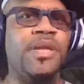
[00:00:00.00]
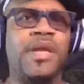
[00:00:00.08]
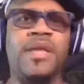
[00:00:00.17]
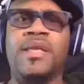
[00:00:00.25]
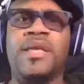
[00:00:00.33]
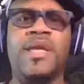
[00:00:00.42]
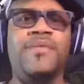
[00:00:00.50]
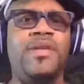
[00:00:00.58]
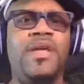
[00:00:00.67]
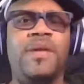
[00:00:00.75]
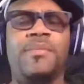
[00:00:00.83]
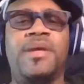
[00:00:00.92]
He didn't give a
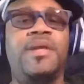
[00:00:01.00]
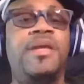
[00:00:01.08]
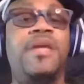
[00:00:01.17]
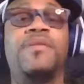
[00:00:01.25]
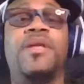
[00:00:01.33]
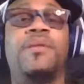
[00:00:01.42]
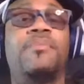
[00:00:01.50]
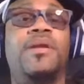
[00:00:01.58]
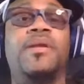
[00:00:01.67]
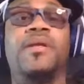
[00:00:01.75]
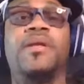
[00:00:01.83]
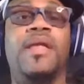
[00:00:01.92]
damn. He didn't give a damn
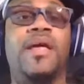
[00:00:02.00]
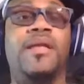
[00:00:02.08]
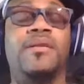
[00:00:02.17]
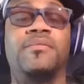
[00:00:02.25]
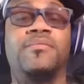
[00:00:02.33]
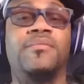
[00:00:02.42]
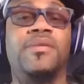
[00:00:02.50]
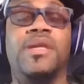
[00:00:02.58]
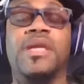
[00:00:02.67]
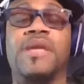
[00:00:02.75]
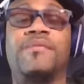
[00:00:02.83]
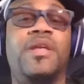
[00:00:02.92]
about none of that. He
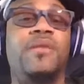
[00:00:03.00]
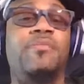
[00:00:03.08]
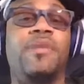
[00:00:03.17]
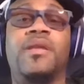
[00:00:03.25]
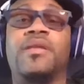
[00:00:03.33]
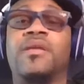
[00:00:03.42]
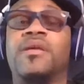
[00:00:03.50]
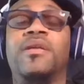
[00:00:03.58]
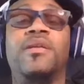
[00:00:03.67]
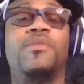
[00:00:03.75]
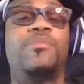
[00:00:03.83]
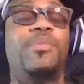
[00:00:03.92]
didn't give a damn about none of
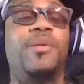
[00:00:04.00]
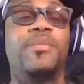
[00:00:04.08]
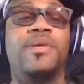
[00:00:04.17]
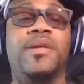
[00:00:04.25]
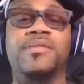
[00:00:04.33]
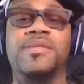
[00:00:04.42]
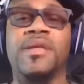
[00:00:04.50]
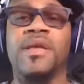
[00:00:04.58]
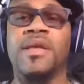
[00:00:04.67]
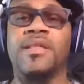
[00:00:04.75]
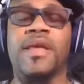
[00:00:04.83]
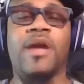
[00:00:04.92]
the Republicans
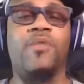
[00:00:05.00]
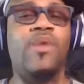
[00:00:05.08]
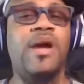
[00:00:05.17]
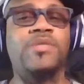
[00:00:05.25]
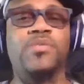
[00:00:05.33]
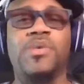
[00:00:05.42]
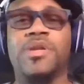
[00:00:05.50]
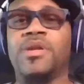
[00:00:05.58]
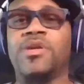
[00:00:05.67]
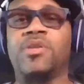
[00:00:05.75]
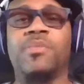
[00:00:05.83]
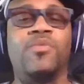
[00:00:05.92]
that rocked with
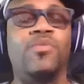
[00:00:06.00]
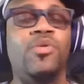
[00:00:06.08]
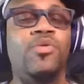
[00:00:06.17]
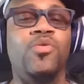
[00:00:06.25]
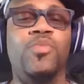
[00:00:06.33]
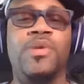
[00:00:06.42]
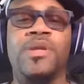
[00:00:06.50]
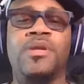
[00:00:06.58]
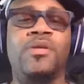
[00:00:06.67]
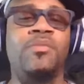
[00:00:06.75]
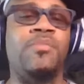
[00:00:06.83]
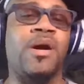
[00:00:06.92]
him and rolled with
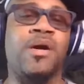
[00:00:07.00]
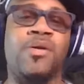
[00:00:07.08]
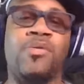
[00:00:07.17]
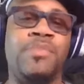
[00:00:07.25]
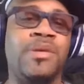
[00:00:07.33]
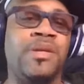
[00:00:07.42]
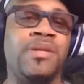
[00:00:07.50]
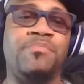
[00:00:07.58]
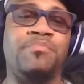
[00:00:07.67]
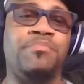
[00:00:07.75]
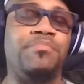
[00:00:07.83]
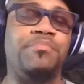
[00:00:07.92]
him, albeit
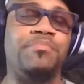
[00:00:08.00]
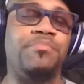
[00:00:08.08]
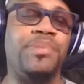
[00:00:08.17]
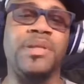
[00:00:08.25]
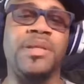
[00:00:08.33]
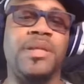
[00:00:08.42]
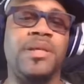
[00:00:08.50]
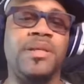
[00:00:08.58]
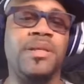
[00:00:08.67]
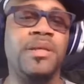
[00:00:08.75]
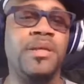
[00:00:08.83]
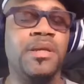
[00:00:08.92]

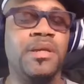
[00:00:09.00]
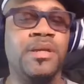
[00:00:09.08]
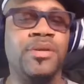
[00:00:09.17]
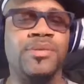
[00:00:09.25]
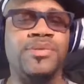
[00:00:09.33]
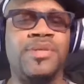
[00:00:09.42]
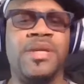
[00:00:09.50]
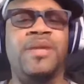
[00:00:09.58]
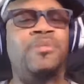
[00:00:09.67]
politically. You know what I'm saying?